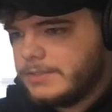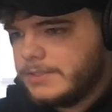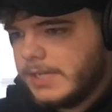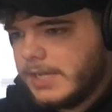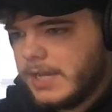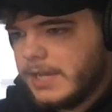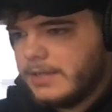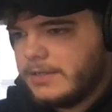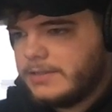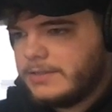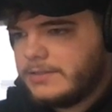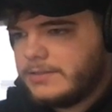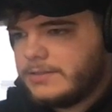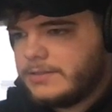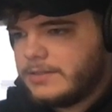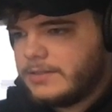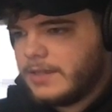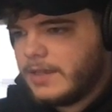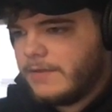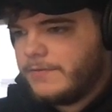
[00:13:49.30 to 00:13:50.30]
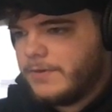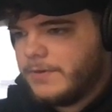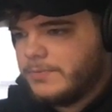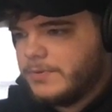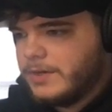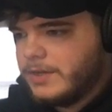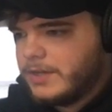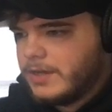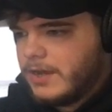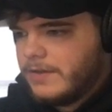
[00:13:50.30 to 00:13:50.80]
Yeah, I feel
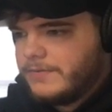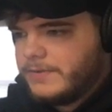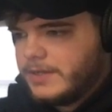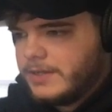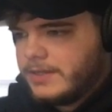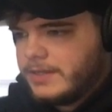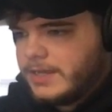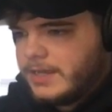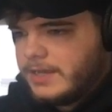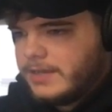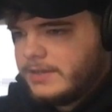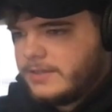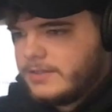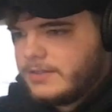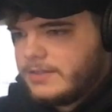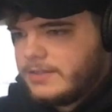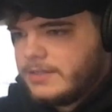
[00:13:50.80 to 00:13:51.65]
pretty confident in that.